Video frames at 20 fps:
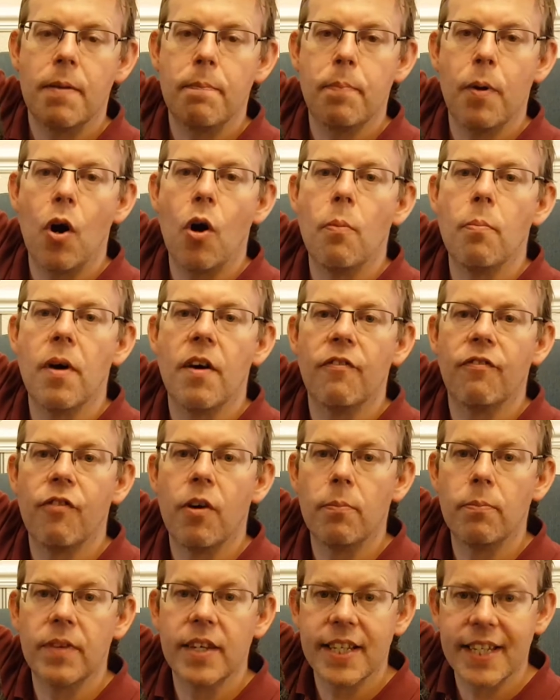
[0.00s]
bomb
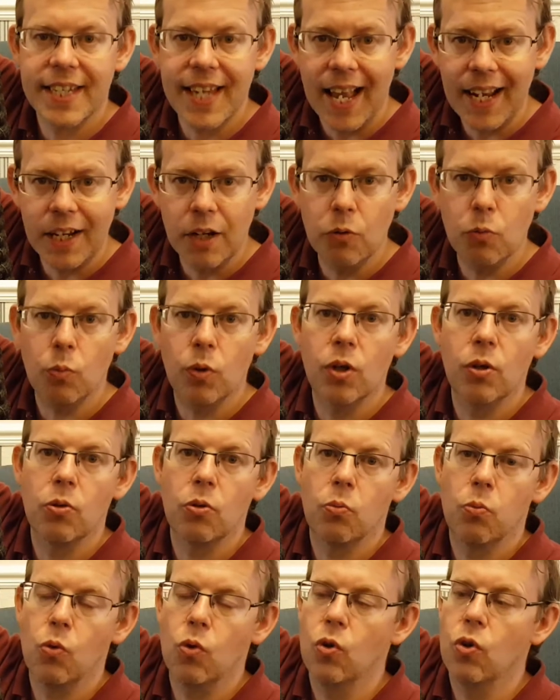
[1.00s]
from the Second World
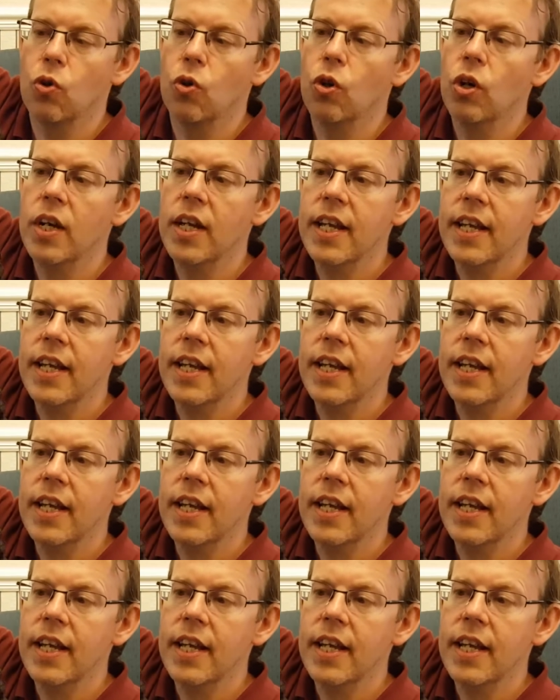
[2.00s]
War.